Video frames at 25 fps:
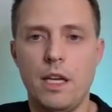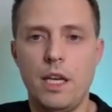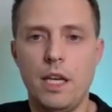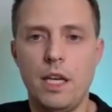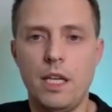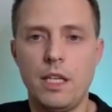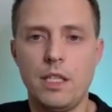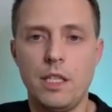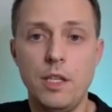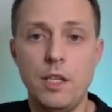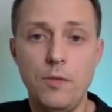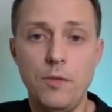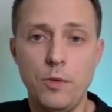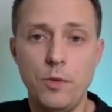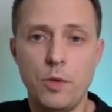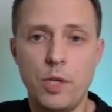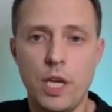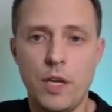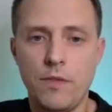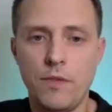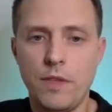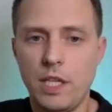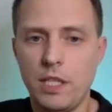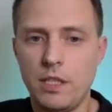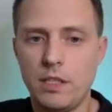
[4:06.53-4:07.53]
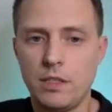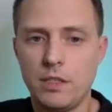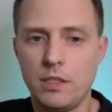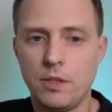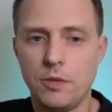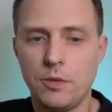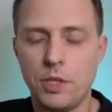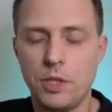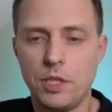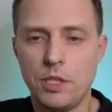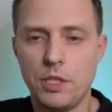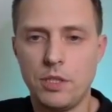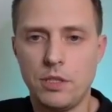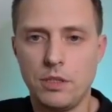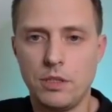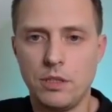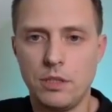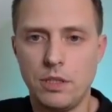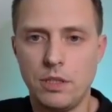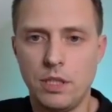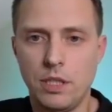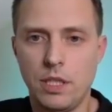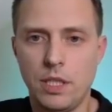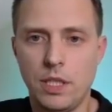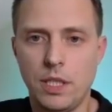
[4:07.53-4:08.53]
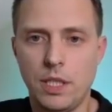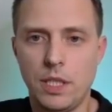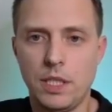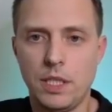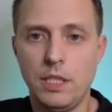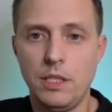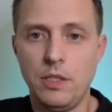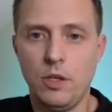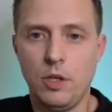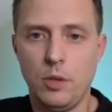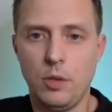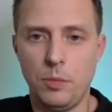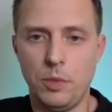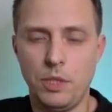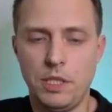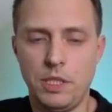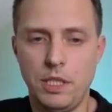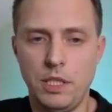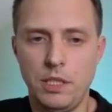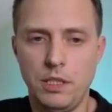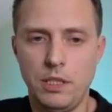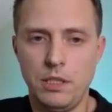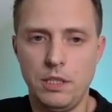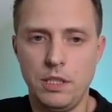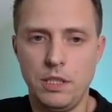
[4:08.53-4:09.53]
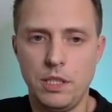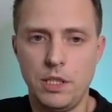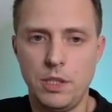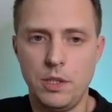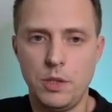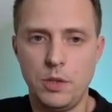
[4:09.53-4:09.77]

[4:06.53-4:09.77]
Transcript: And if you have that integration in Omnisend,